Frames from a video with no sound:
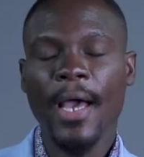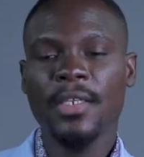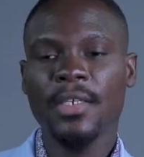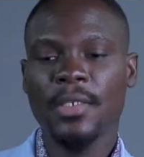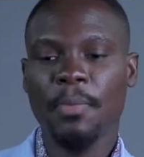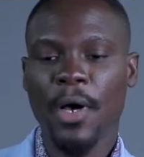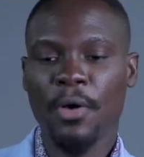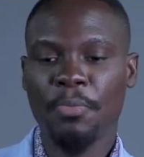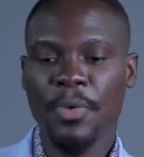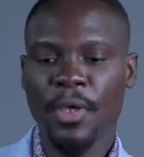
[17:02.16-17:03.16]
Acting is
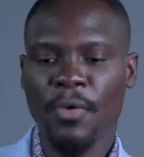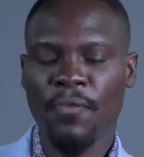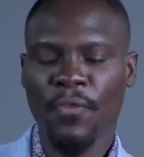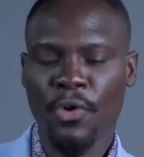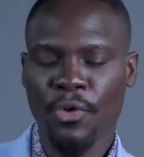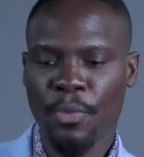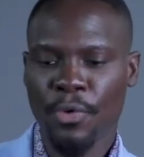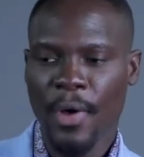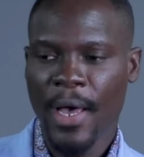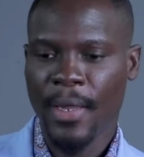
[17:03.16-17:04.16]
about being
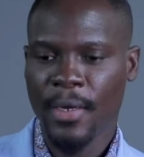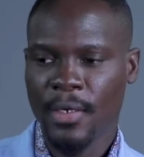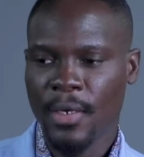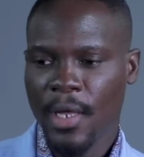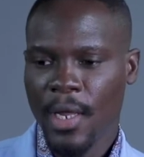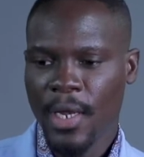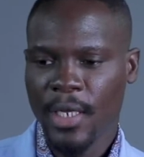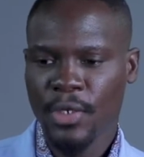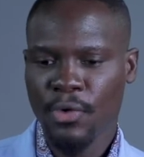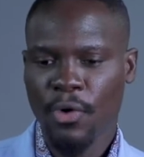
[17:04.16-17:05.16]
vulnerable and
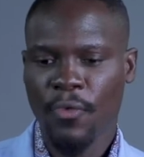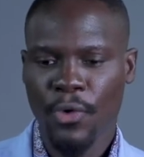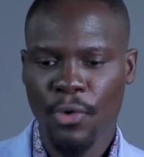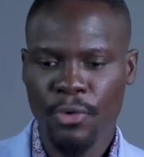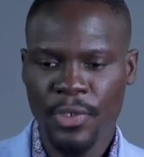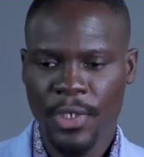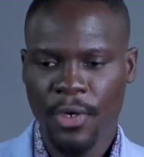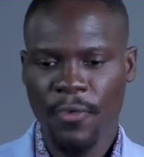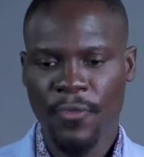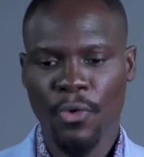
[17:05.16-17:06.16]
letting go of your own
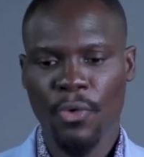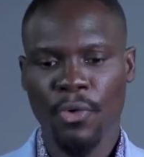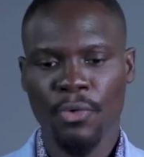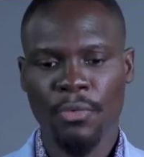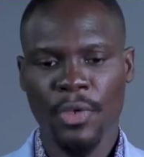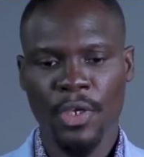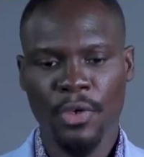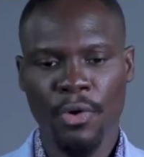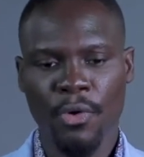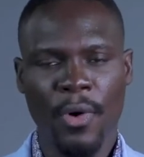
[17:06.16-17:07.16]
self, your own
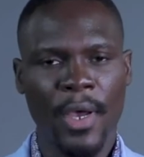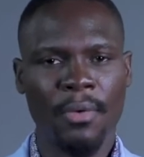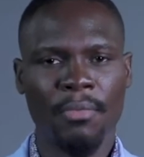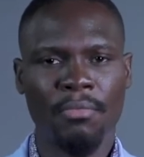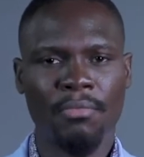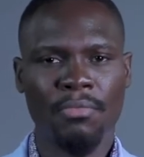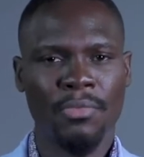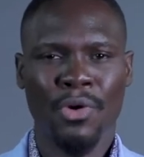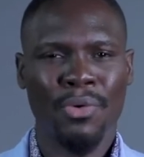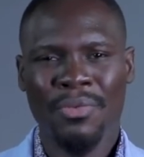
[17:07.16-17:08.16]
ego, and
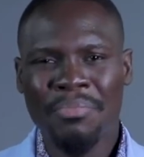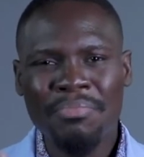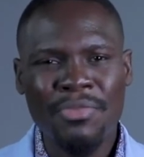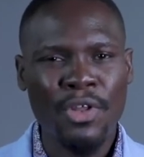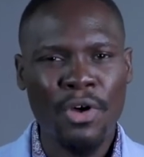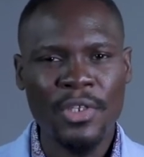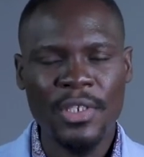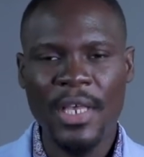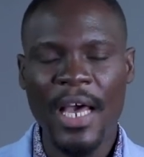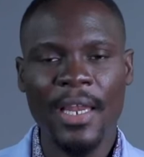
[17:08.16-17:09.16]
your own
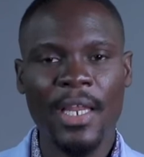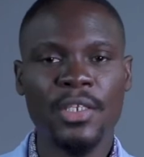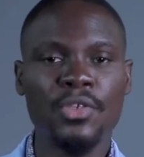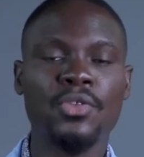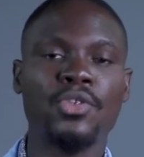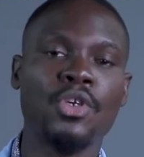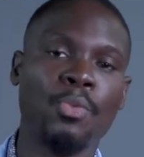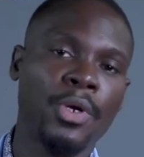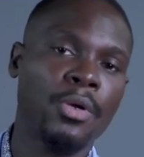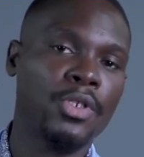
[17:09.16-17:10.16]
thoughts, and letting
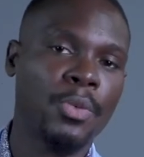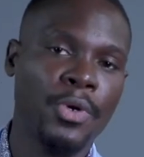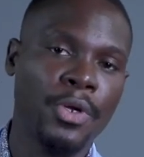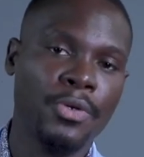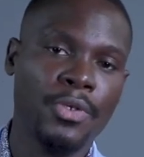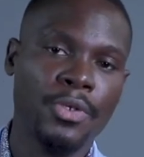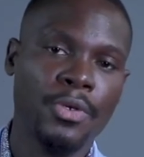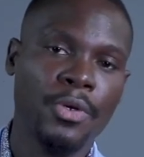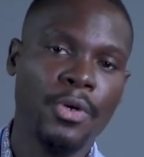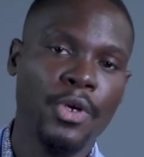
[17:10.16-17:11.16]
someone else,
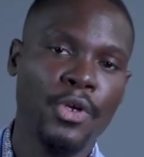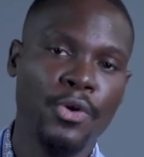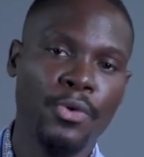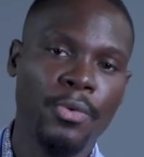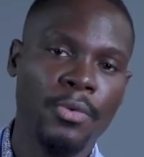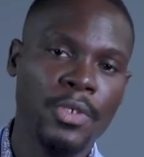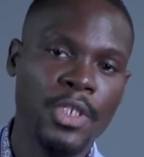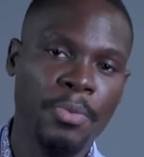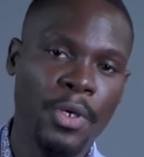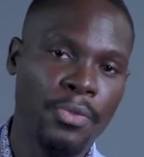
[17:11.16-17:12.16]
you know, speak